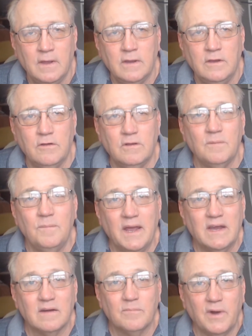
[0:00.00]
You can
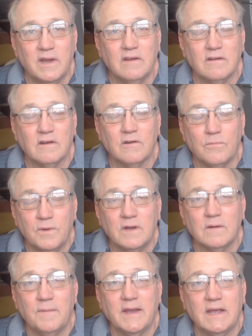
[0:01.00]
make or break your
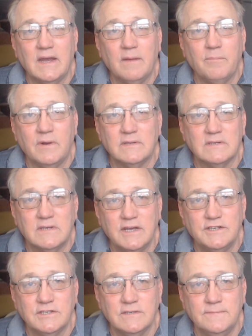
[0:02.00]
career making that
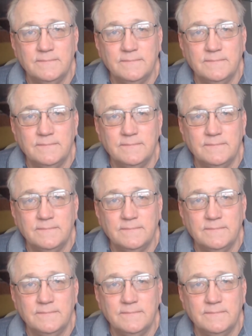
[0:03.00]
presentation.